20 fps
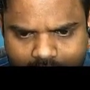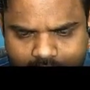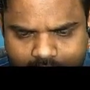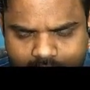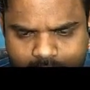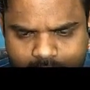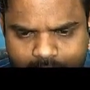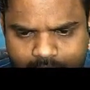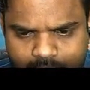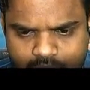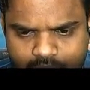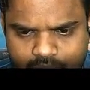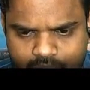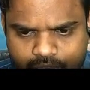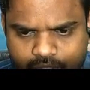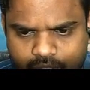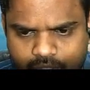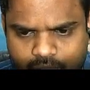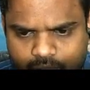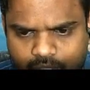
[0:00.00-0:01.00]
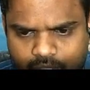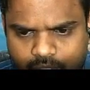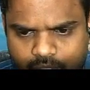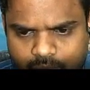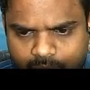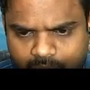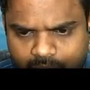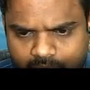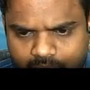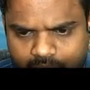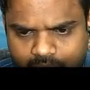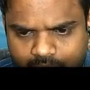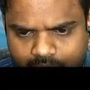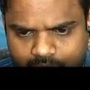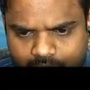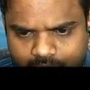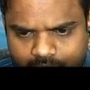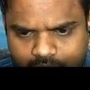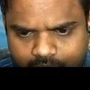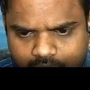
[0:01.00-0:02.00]
specific volume,
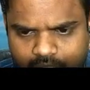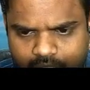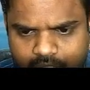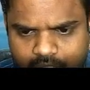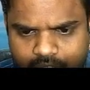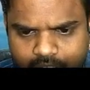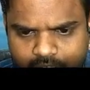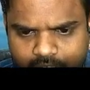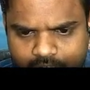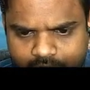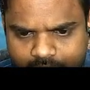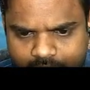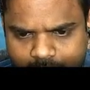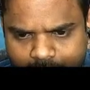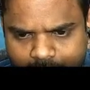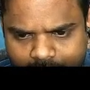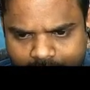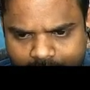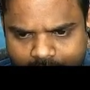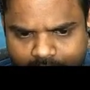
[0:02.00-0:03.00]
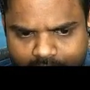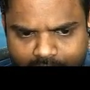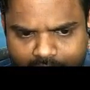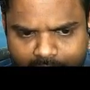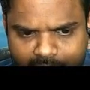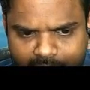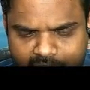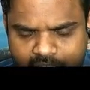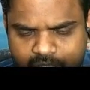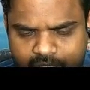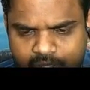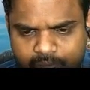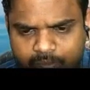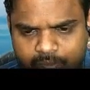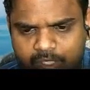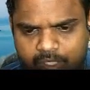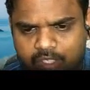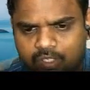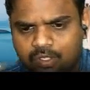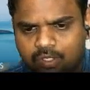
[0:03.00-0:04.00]
okay, when you say specific volume, it is
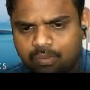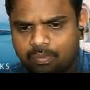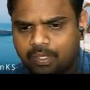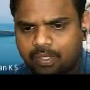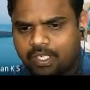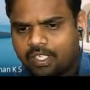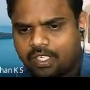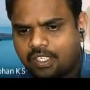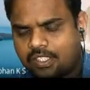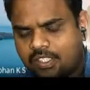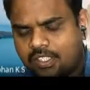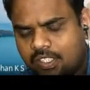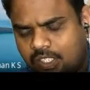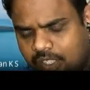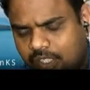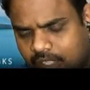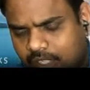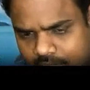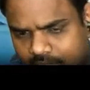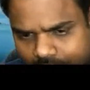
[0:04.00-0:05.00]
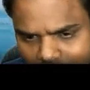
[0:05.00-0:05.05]
meter cube per kg.